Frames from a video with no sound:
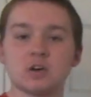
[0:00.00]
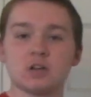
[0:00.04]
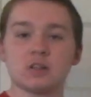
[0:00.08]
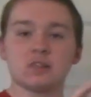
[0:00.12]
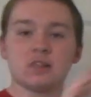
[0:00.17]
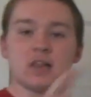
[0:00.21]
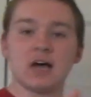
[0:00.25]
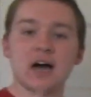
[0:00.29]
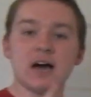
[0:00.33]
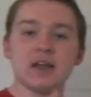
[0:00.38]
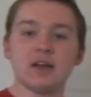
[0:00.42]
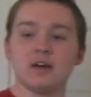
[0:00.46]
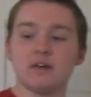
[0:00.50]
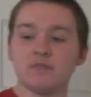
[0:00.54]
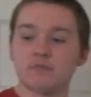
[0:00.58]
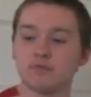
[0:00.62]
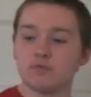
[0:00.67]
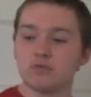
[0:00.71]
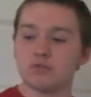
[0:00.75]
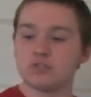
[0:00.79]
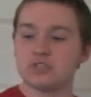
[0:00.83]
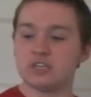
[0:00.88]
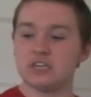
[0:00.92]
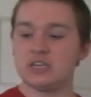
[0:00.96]
a lot of
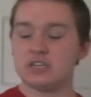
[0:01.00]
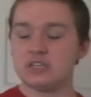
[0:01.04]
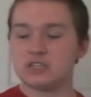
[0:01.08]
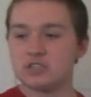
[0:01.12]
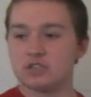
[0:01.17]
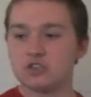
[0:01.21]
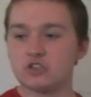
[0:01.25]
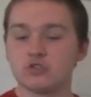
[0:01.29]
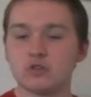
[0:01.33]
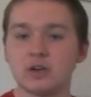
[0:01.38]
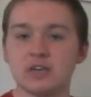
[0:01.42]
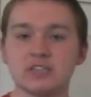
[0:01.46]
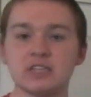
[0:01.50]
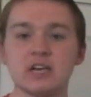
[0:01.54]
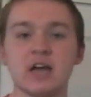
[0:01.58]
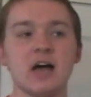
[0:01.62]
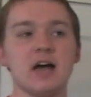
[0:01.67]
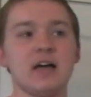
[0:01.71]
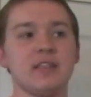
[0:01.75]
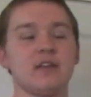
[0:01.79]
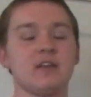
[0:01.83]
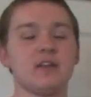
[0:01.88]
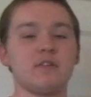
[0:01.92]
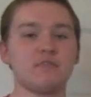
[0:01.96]
routines and tricks
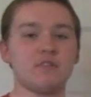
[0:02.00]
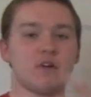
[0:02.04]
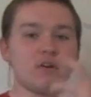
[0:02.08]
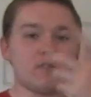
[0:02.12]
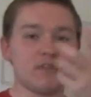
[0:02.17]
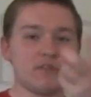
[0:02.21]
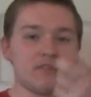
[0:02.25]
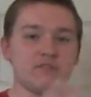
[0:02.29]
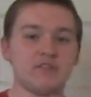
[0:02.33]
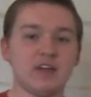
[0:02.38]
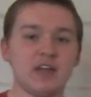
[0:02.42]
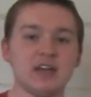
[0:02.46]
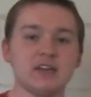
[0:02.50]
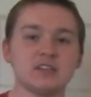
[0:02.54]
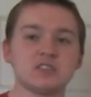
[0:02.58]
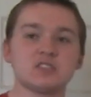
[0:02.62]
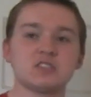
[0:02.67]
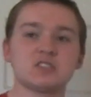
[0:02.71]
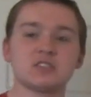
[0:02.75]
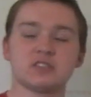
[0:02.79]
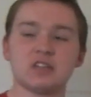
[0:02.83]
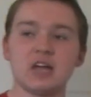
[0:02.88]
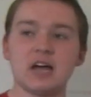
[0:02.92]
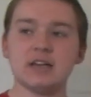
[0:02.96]
that involve
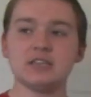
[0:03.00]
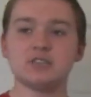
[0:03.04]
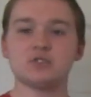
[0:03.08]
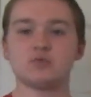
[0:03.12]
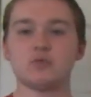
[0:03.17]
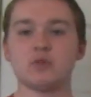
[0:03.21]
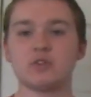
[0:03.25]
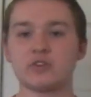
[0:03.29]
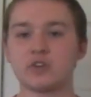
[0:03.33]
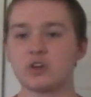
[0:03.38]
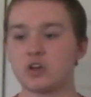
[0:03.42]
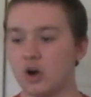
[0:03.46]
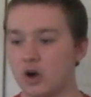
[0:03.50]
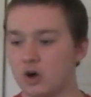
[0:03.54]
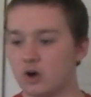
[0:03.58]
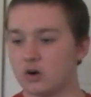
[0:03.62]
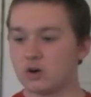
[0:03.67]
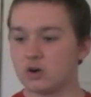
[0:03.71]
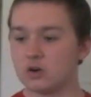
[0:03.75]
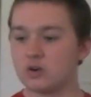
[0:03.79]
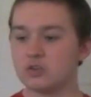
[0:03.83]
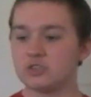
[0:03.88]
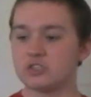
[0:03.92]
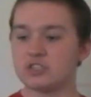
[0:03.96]
advanced sleights with
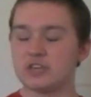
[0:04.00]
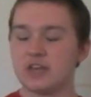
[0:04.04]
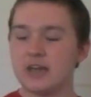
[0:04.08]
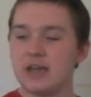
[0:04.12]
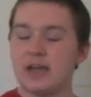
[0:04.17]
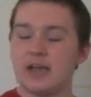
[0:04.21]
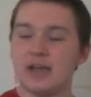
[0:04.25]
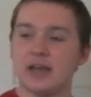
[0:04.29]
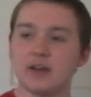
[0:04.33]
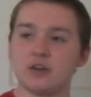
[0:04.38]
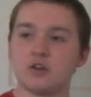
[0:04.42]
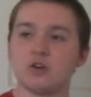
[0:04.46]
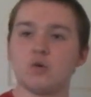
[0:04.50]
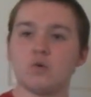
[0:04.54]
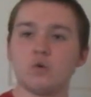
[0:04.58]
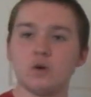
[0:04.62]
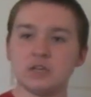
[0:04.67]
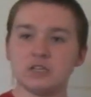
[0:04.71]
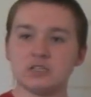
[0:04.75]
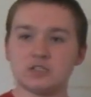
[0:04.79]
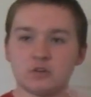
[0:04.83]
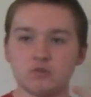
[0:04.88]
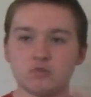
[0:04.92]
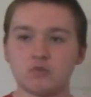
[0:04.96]
cards and
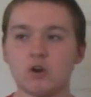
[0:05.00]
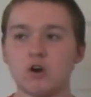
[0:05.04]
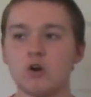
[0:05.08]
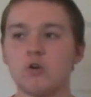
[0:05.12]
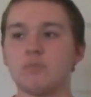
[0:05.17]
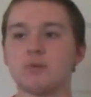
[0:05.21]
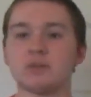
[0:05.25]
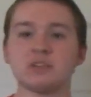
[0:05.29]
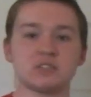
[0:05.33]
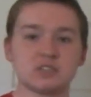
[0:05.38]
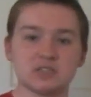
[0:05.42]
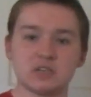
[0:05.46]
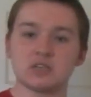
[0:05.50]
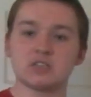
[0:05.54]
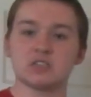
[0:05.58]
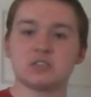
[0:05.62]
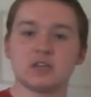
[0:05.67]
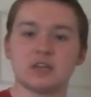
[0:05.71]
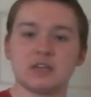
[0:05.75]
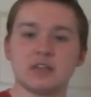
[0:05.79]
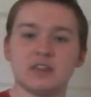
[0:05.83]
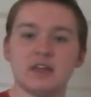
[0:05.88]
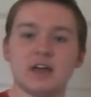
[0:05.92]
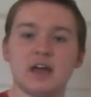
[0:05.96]
coins and rope and such
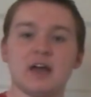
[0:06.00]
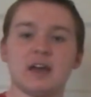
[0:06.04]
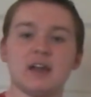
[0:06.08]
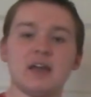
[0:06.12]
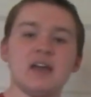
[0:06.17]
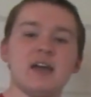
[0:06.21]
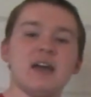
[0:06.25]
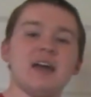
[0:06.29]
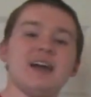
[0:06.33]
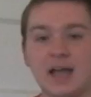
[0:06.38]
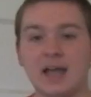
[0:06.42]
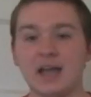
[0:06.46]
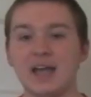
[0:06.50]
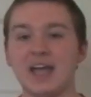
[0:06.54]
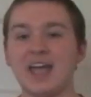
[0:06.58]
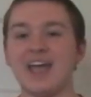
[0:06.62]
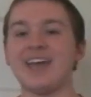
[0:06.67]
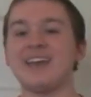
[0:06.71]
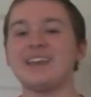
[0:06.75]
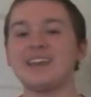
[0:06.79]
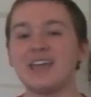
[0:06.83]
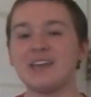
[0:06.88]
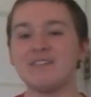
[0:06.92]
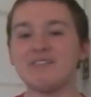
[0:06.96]
like that.
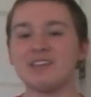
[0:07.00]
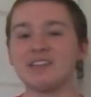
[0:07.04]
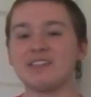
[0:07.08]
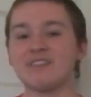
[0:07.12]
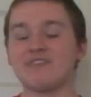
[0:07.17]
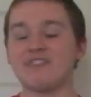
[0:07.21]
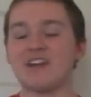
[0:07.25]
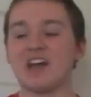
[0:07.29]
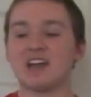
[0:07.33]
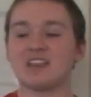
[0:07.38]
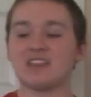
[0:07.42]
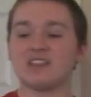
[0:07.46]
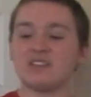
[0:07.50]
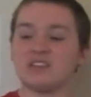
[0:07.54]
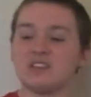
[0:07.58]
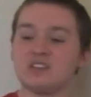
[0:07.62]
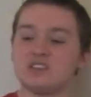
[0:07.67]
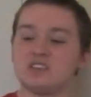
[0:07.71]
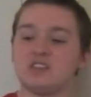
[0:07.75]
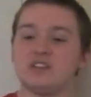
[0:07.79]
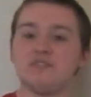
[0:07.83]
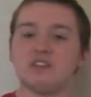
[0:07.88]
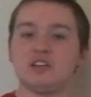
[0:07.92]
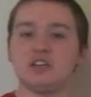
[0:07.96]
And given the fact that
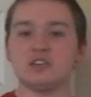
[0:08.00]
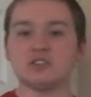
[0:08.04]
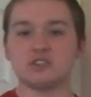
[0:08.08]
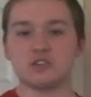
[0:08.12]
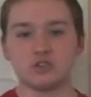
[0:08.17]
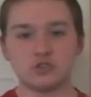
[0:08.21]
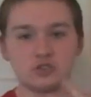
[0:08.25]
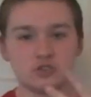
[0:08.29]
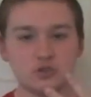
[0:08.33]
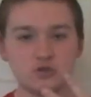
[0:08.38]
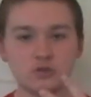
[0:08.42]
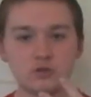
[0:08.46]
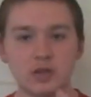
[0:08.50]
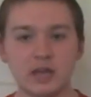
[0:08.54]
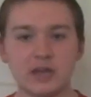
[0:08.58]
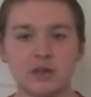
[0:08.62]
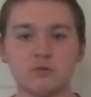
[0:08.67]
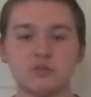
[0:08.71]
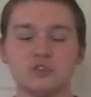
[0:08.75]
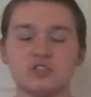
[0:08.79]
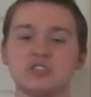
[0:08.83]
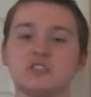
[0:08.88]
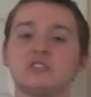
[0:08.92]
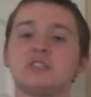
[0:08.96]
this DVD is in two
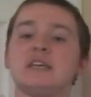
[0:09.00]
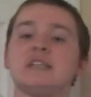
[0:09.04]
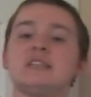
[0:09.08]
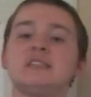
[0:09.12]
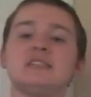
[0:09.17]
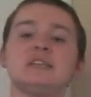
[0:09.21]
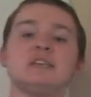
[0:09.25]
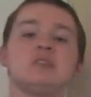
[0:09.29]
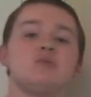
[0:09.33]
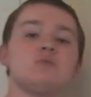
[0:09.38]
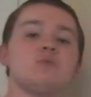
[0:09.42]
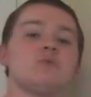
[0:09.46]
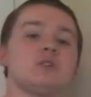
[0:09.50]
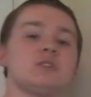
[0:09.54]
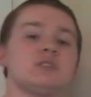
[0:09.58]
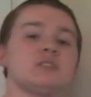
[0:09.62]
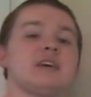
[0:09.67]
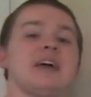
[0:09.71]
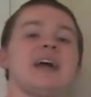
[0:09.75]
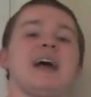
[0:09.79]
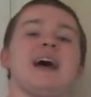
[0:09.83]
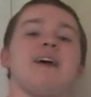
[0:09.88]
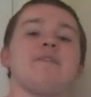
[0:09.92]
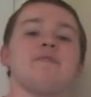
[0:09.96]
languages, they didn't want
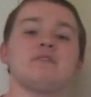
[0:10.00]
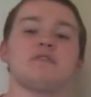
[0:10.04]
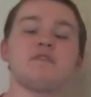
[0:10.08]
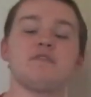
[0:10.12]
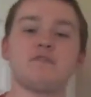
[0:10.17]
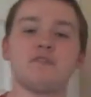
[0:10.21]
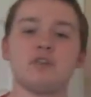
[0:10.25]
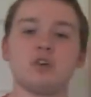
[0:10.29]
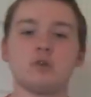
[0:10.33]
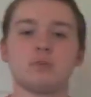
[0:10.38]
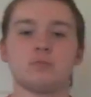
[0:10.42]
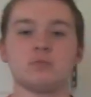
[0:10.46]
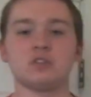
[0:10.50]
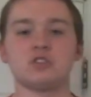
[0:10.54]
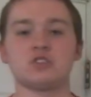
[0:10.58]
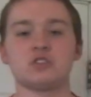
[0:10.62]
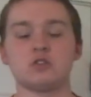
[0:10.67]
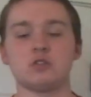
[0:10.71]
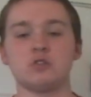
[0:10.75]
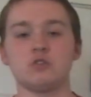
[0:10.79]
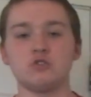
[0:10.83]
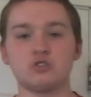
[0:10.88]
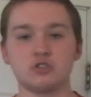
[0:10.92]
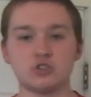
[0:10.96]
to have to film the
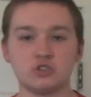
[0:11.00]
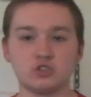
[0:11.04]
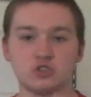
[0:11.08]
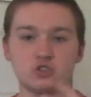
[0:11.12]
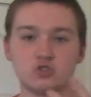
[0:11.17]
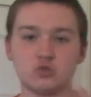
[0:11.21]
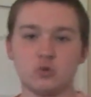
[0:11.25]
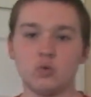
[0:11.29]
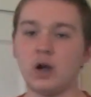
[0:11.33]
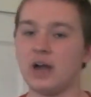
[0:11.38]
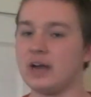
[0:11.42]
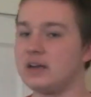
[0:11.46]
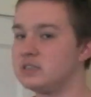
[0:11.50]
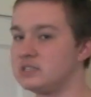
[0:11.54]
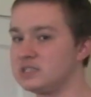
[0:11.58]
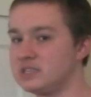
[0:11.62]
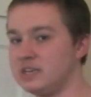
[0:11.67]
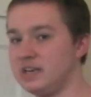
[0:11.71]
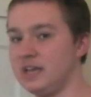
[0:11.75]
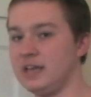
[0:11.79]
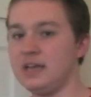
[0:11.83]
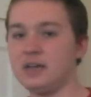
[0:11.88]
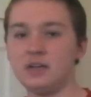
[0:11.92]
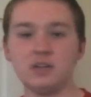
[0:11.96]
solutions twice
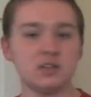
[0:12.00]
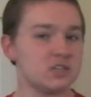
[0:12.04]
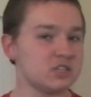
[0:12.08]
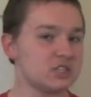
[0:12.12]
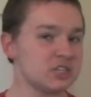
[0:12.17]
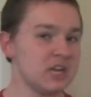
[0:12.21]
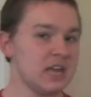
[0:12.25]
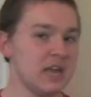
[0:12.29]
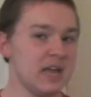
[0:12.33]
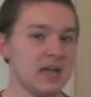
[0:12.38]
in English